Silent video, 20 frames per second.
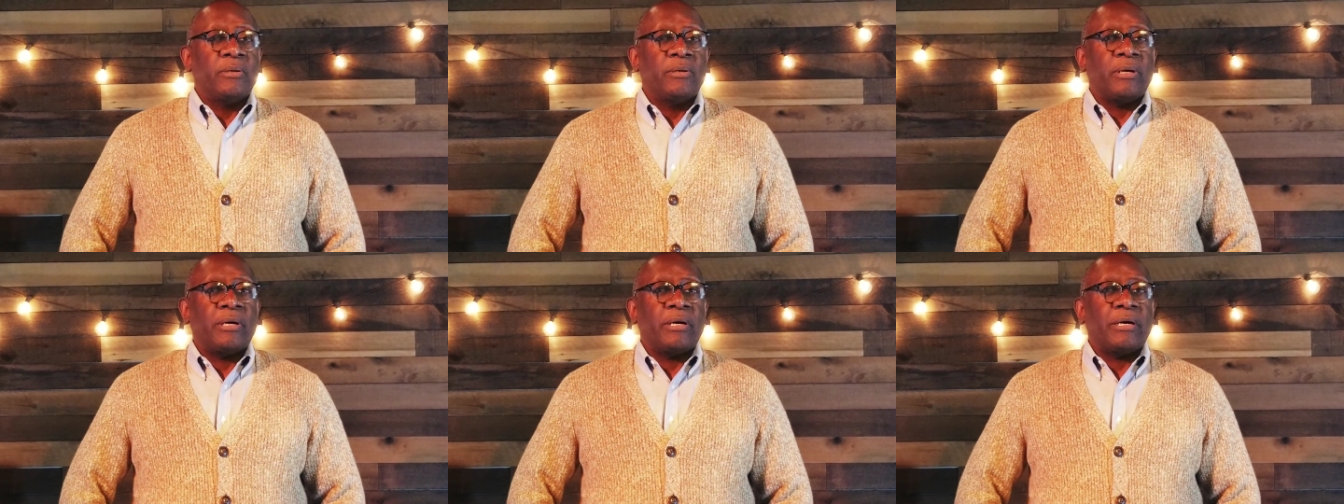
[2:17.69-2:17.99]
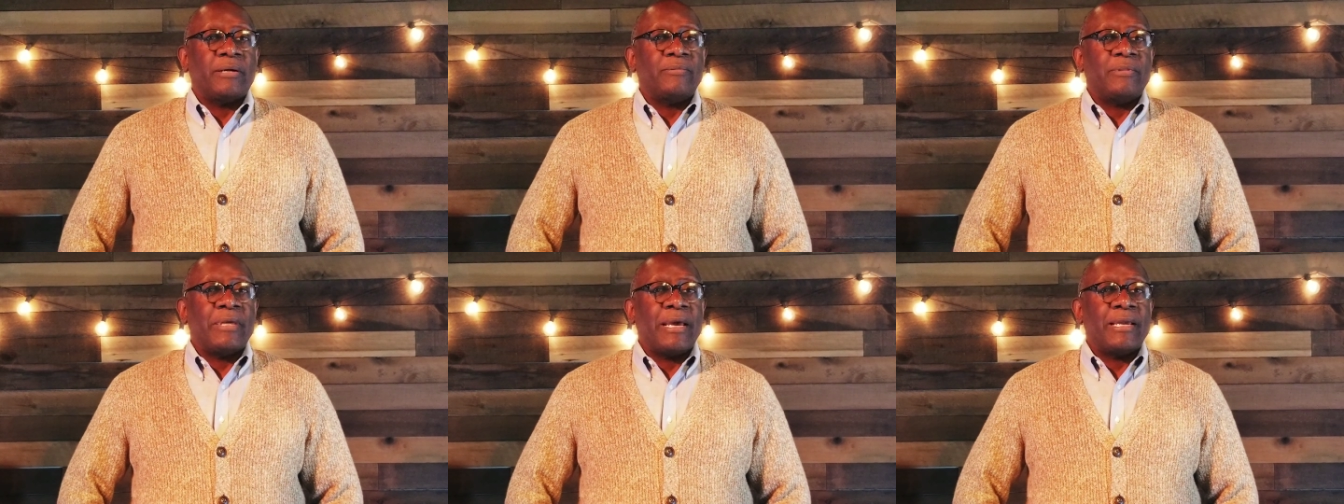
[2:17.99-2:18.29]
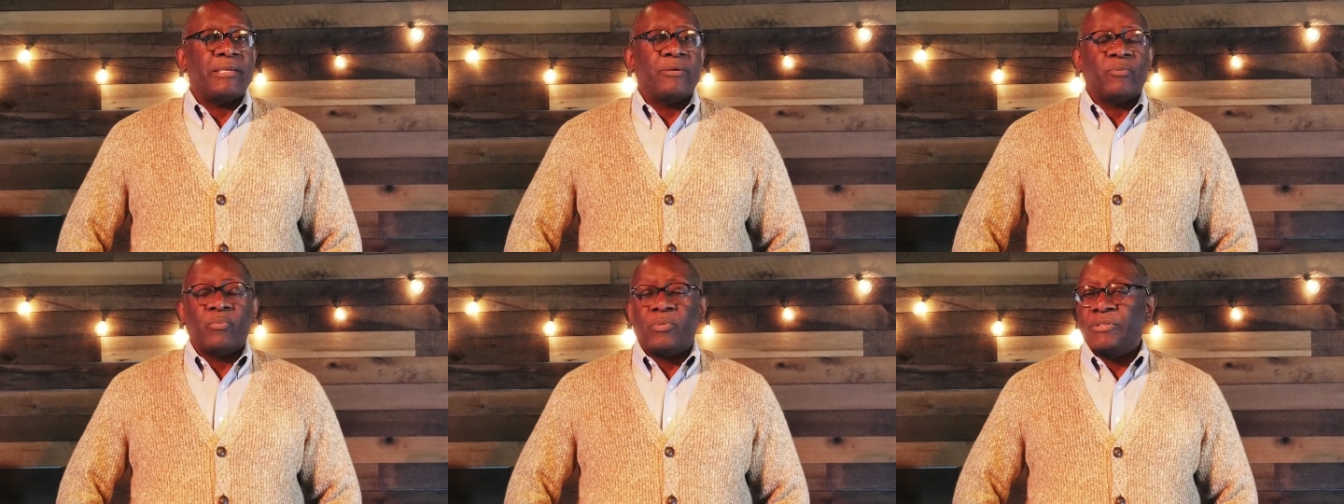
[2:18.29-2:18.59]

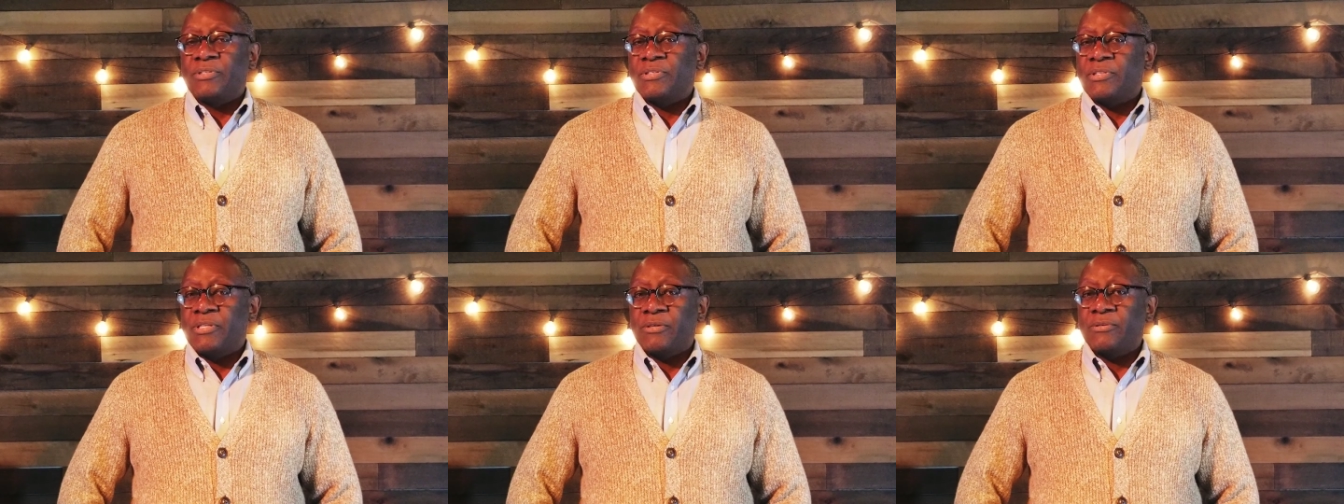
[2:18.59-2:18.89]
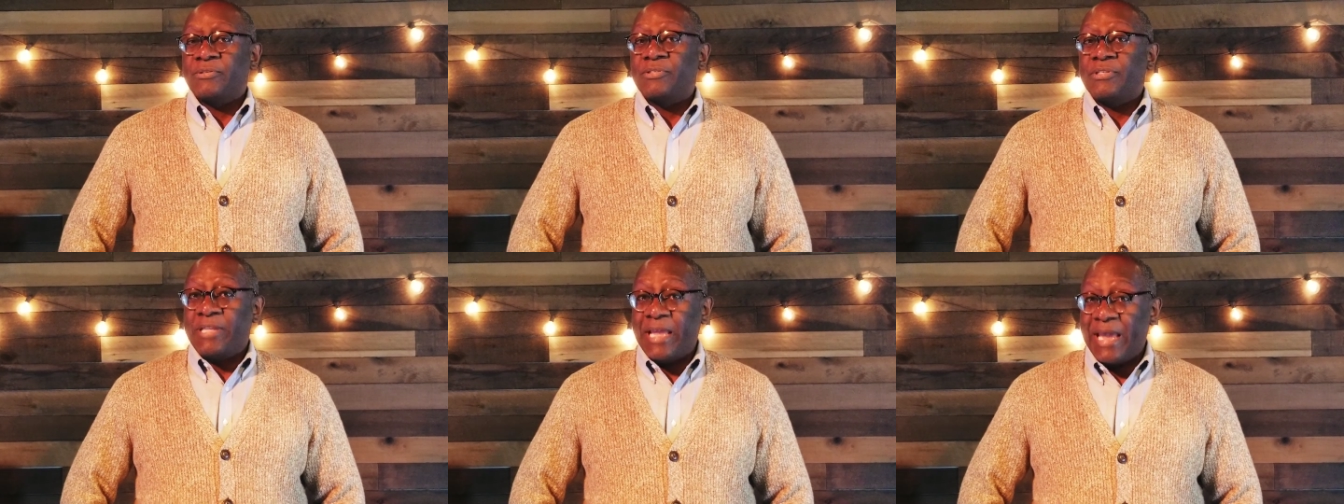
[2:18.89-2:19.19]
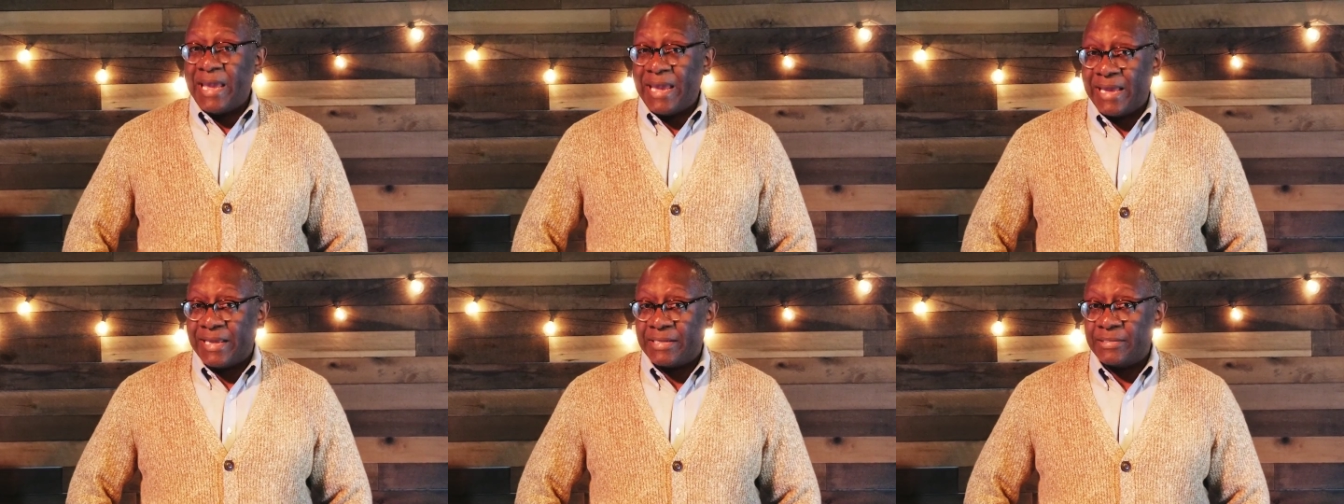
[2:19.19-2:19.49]
that it will still
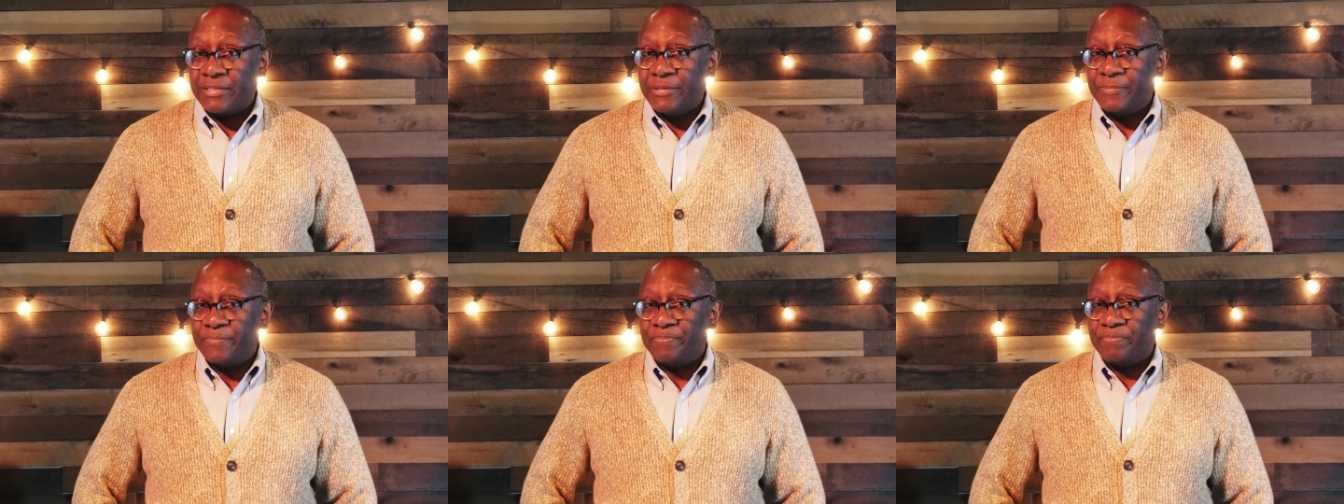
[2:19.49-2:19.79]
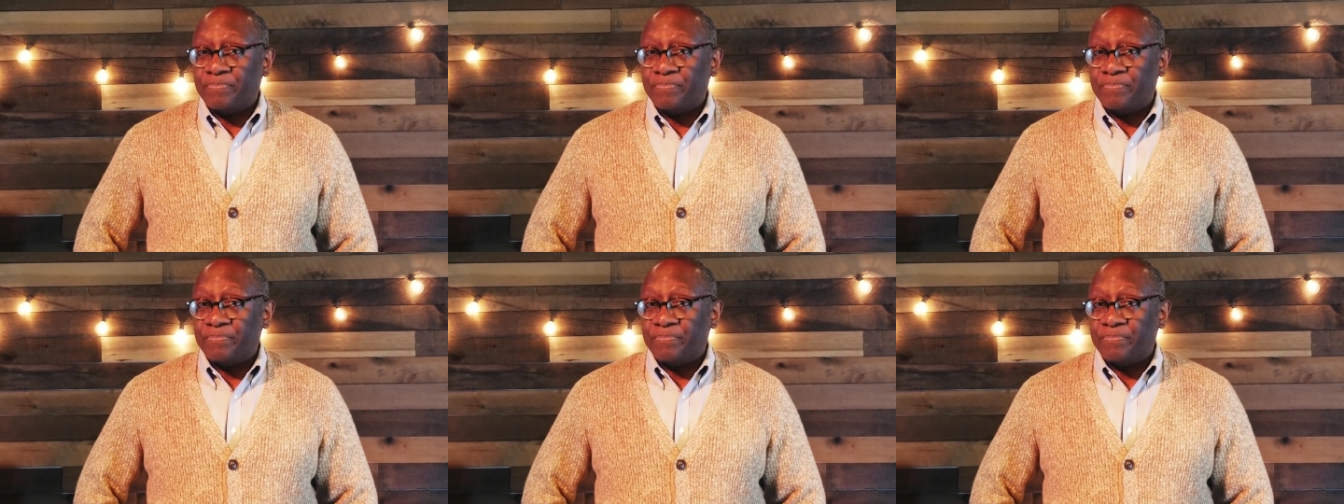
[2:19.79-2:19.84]
stand.